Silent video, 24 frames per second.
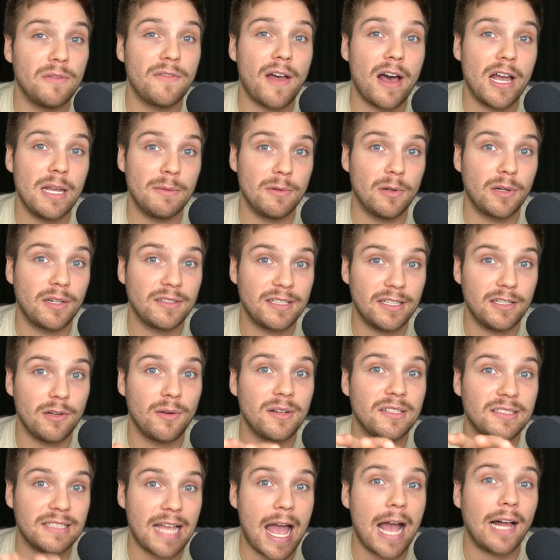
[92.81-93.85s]
valuable because they know
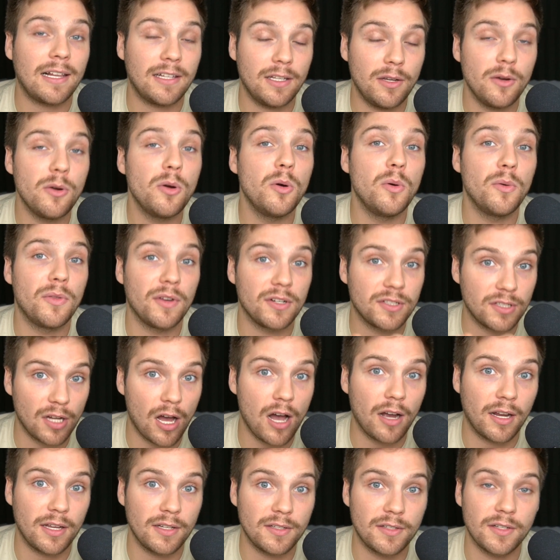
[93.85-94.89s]
exactly who they're
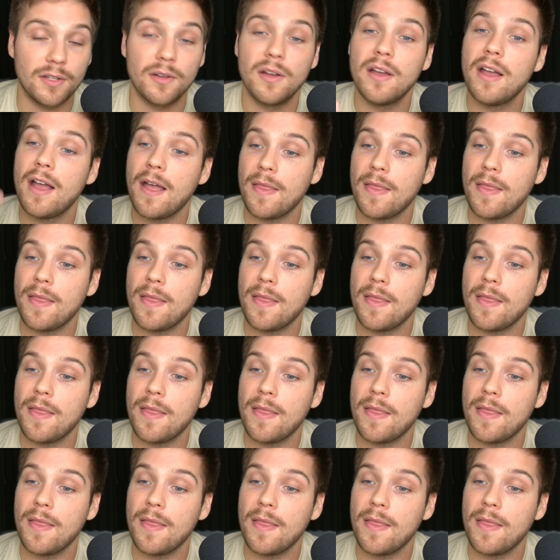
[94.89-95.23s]
talking to.